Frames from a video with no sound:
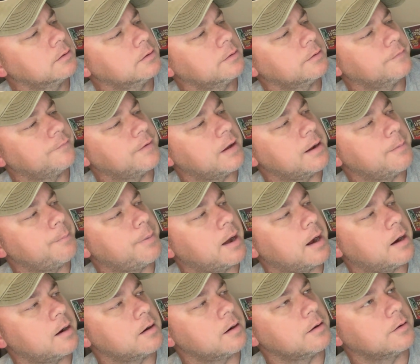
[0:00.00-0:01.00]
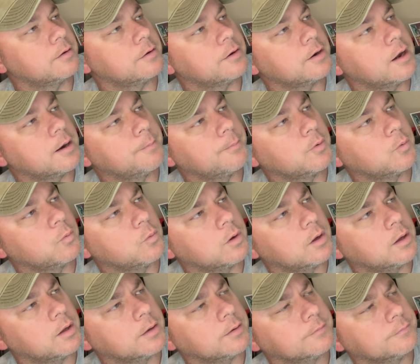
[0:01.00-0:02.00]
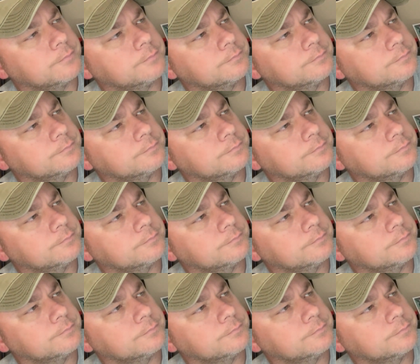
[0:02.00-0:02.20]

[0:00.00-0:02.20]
the Vampire Hunter, #1,